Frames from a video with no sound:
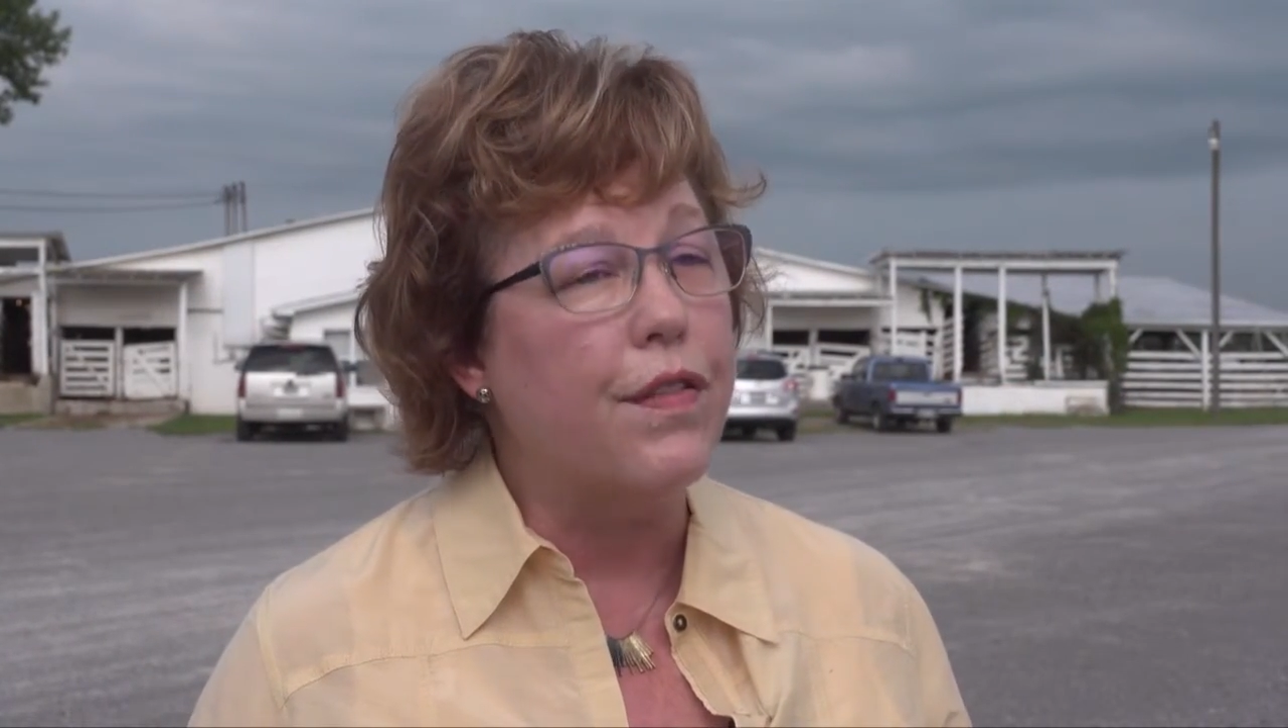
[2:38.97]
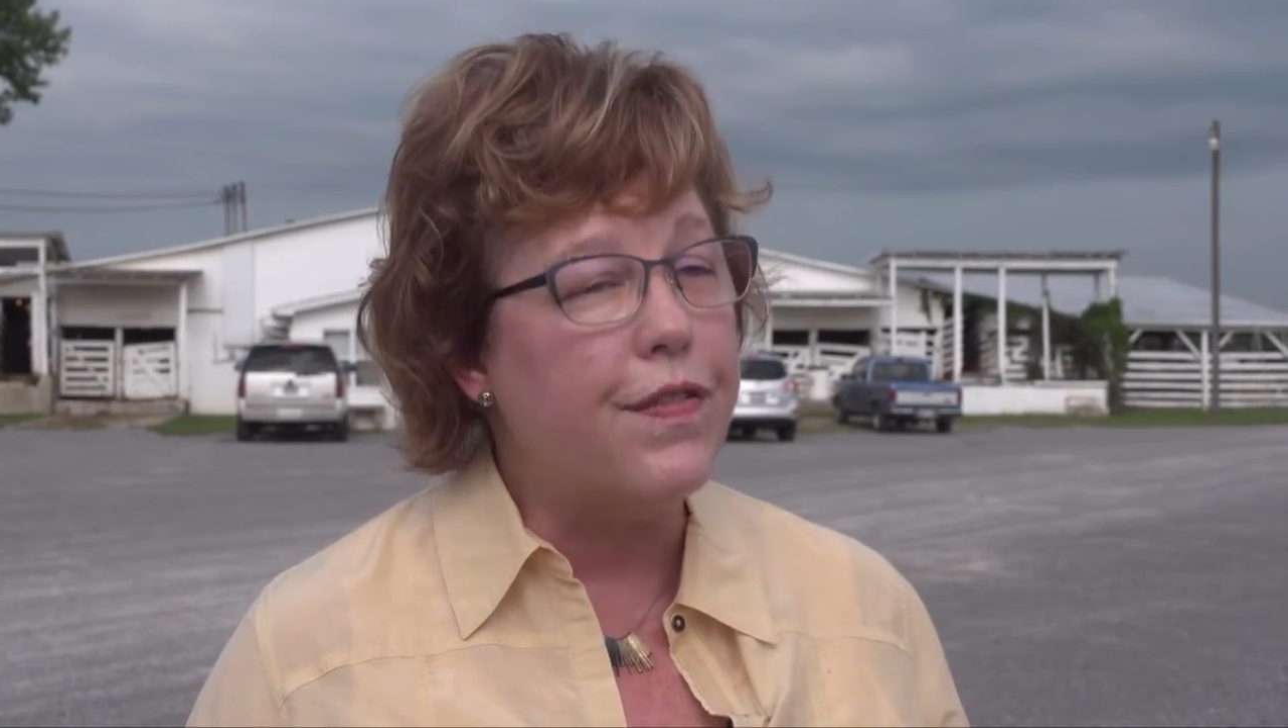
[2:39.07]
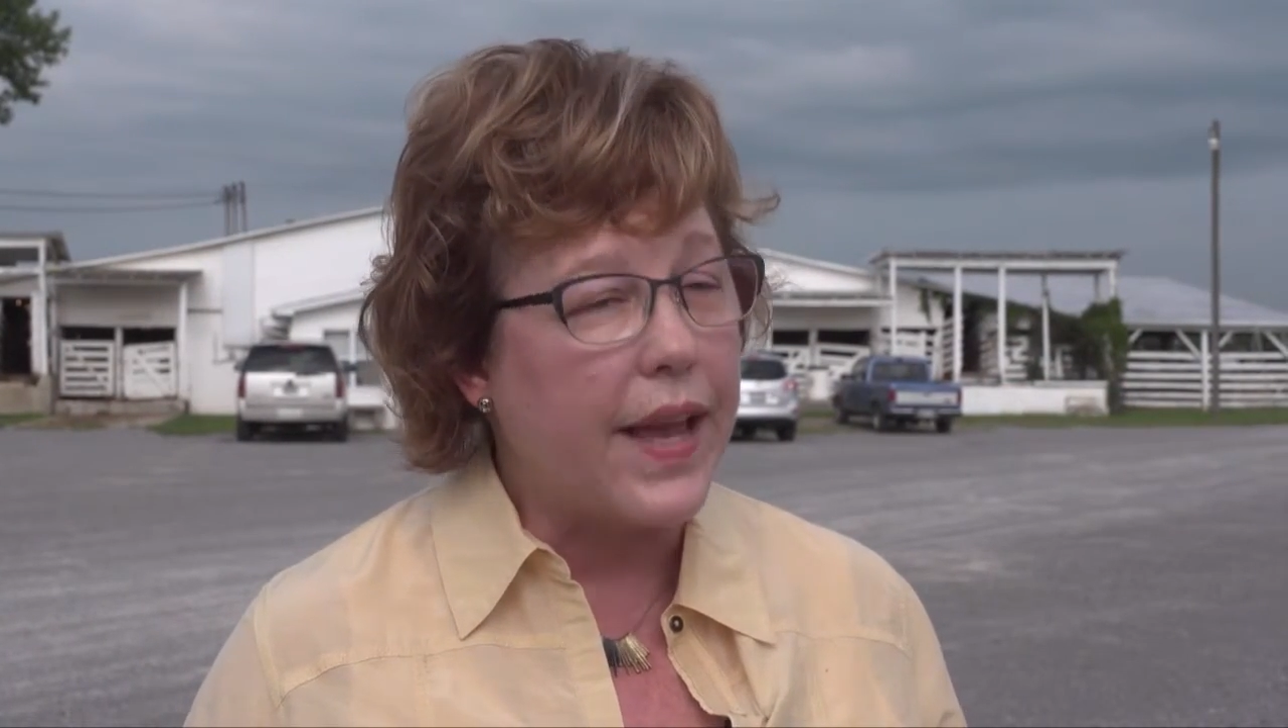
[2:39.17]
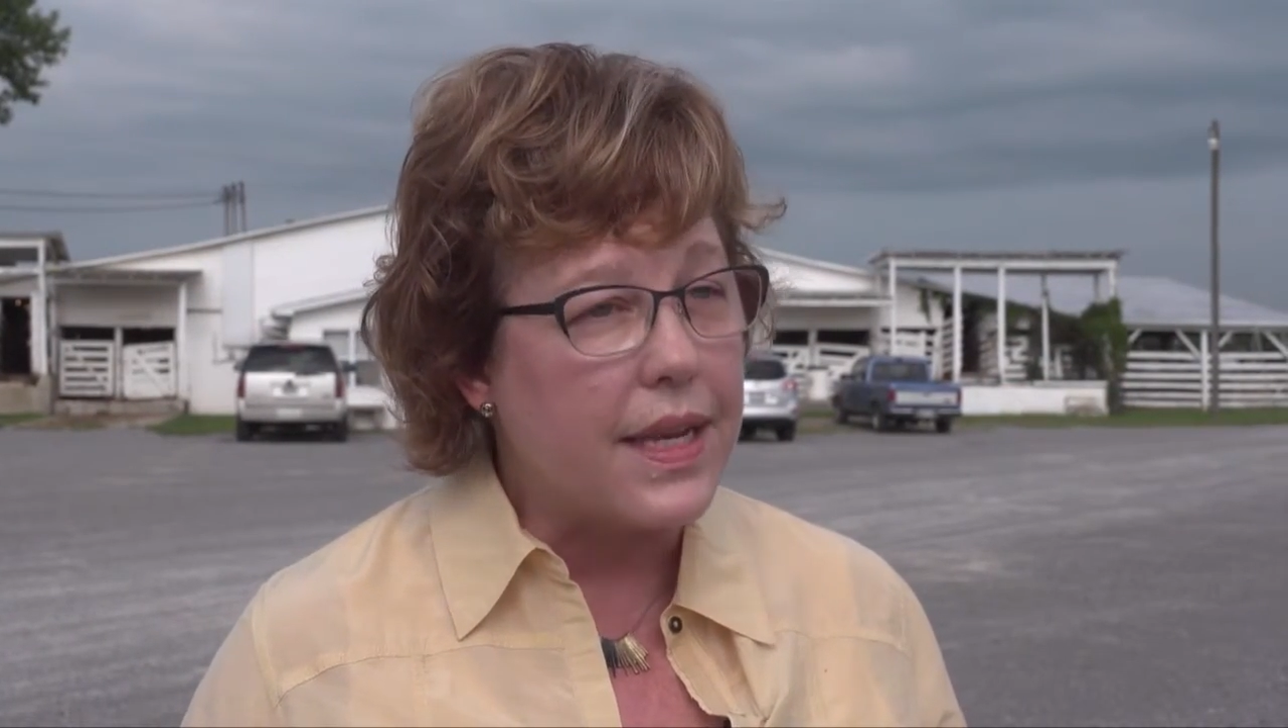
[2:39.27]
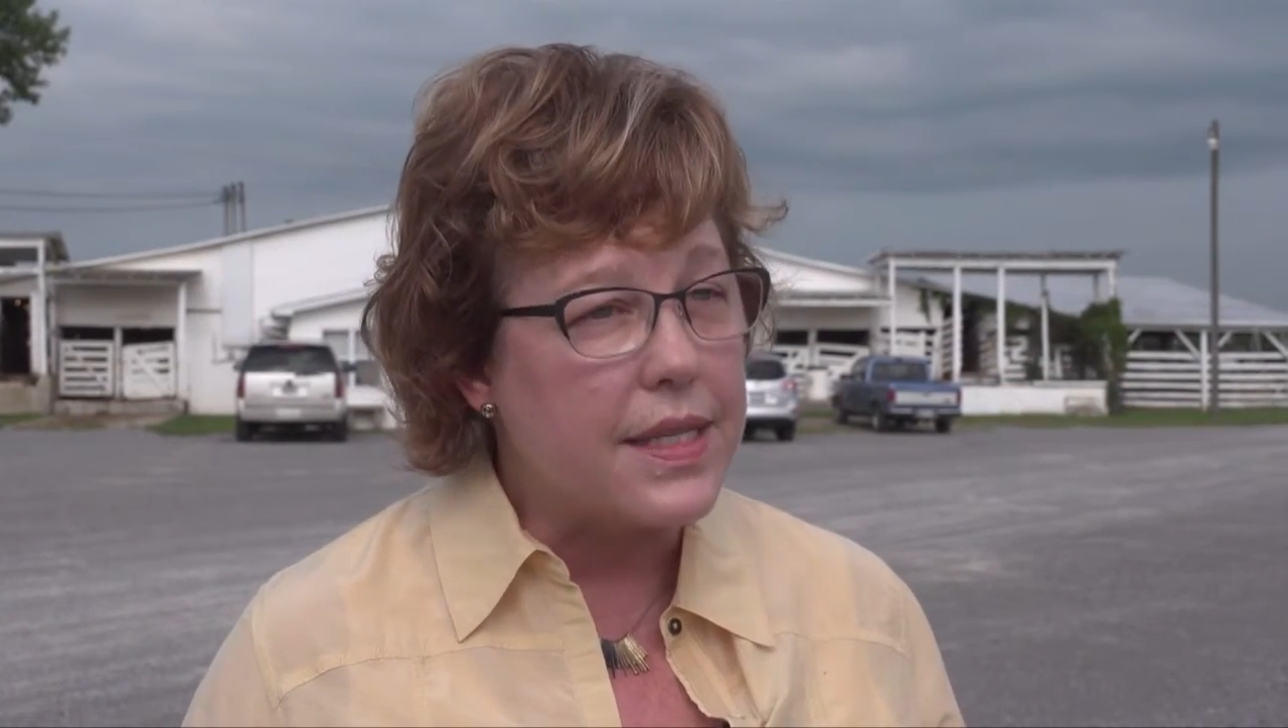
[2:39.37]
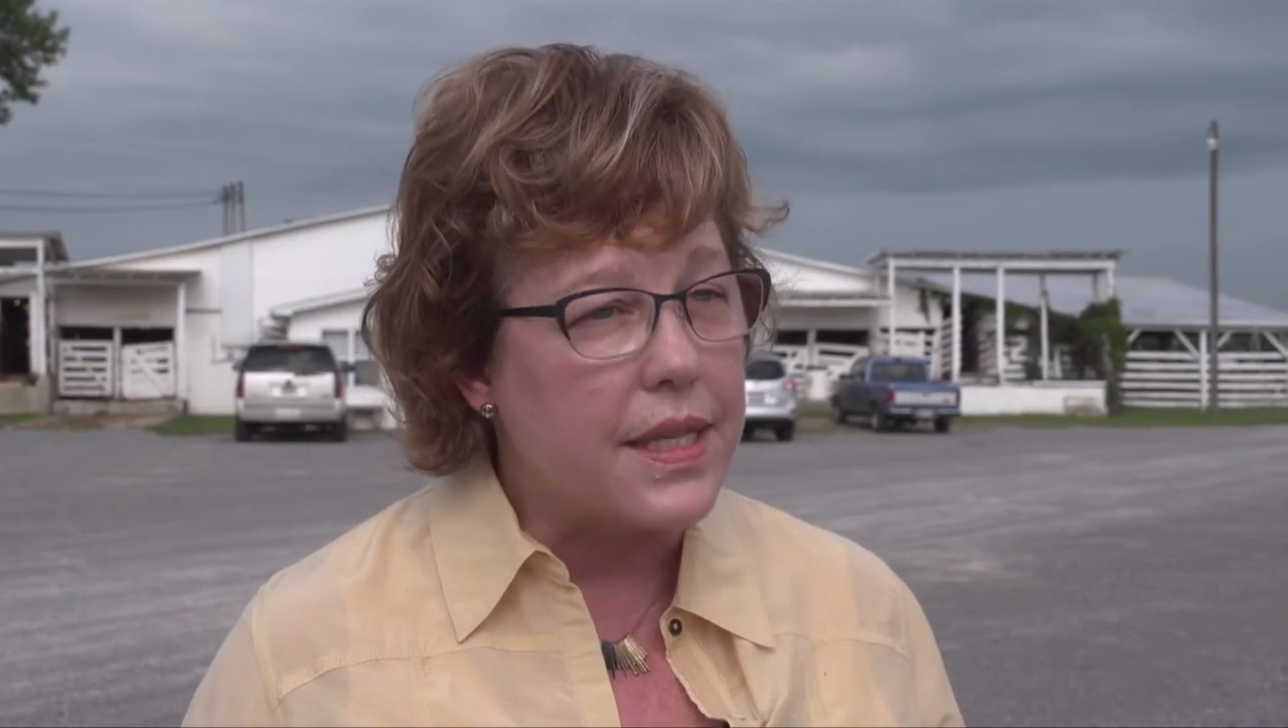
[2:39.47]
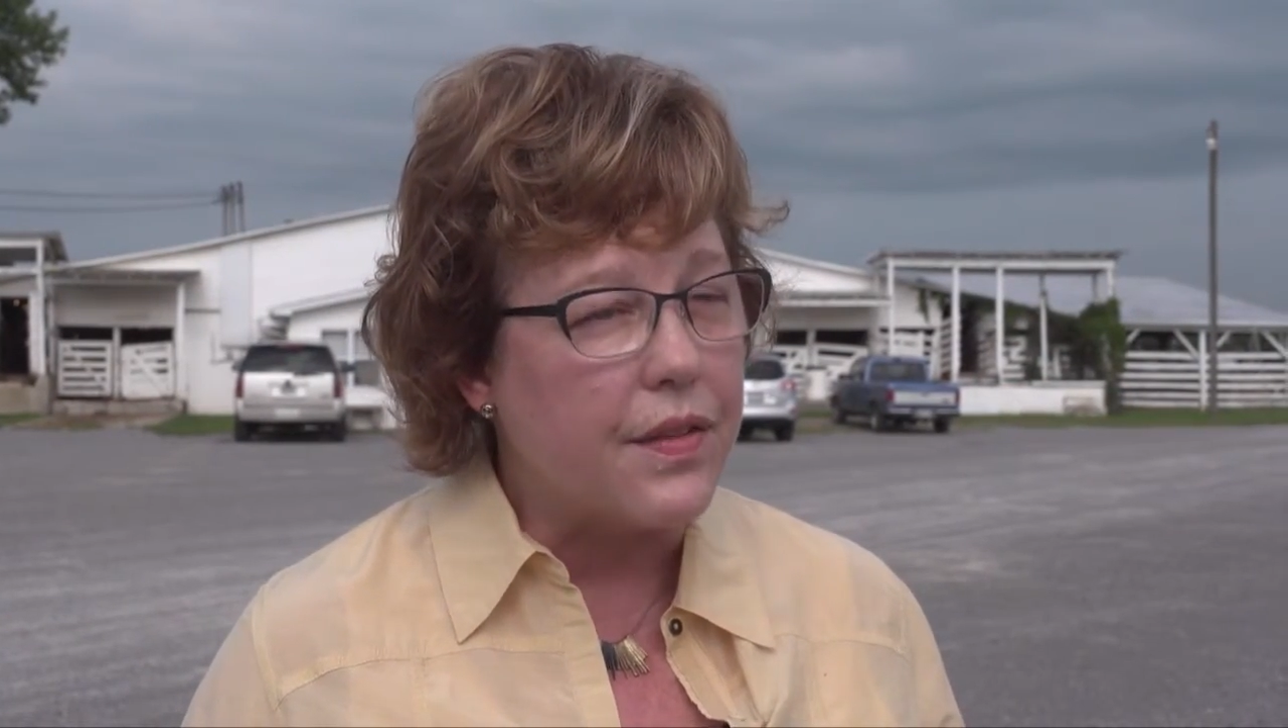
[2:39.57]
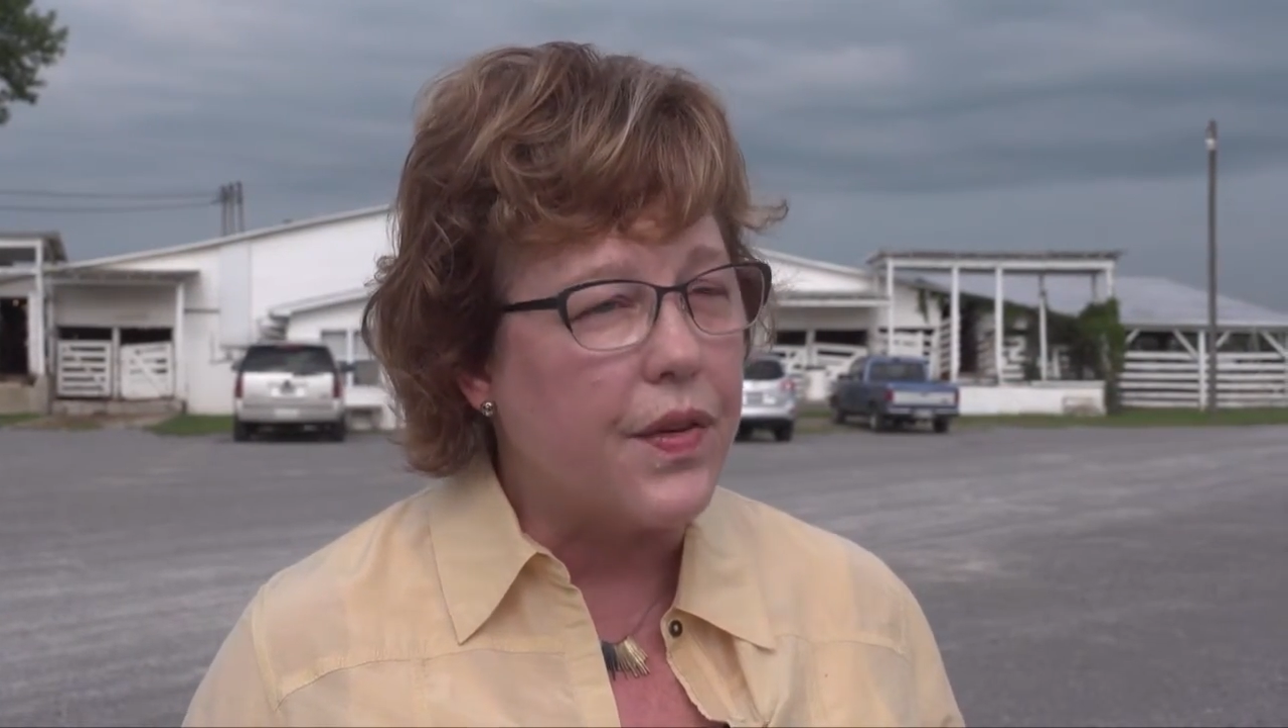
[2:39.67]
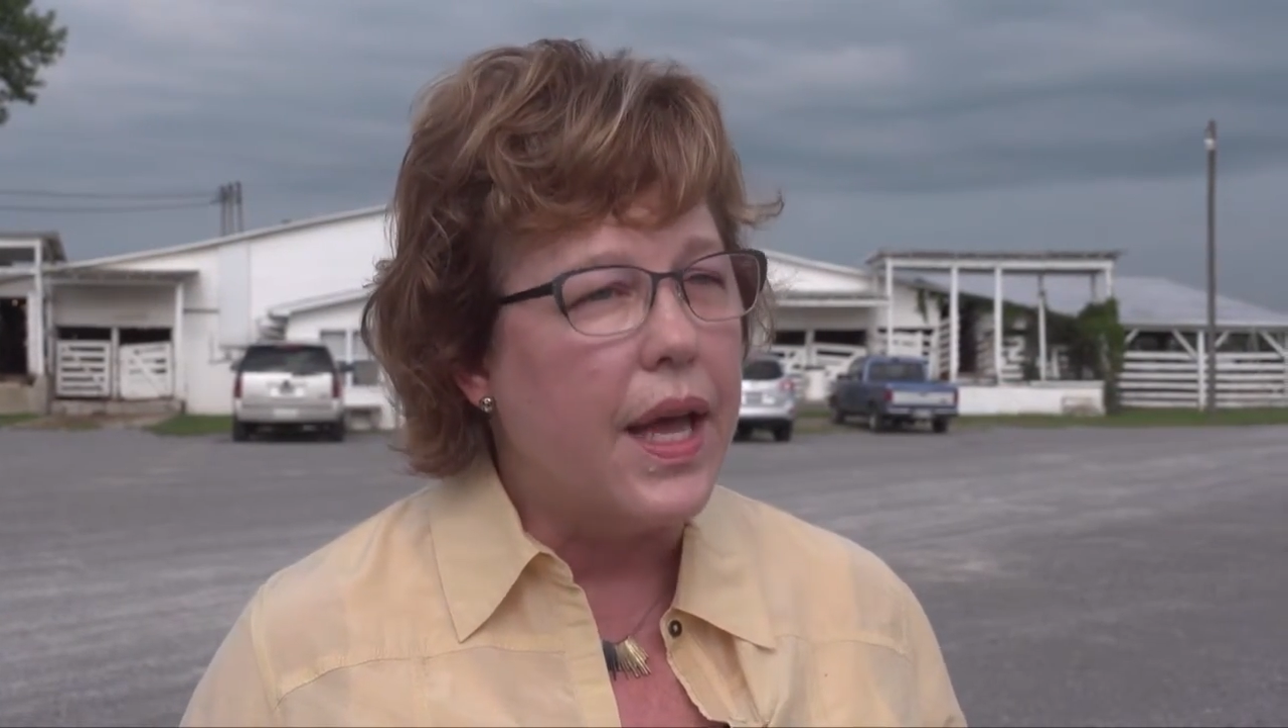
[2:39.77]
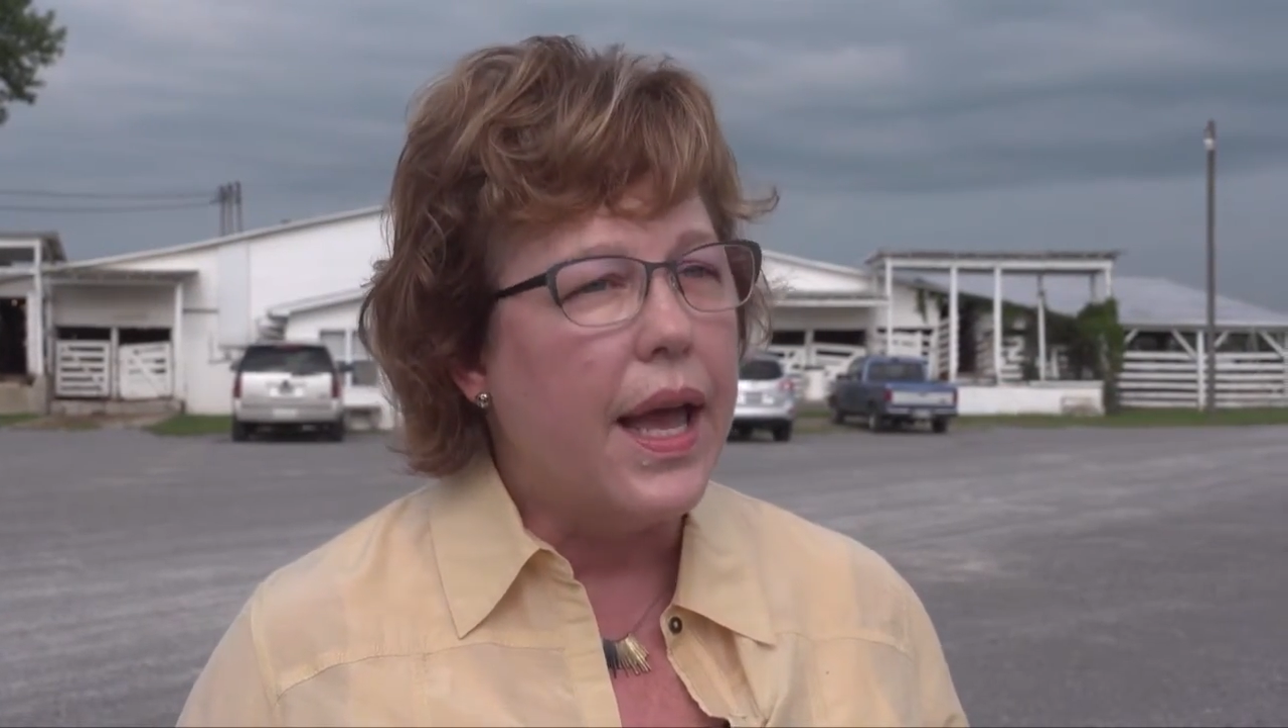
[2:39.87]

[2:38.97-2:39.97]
effective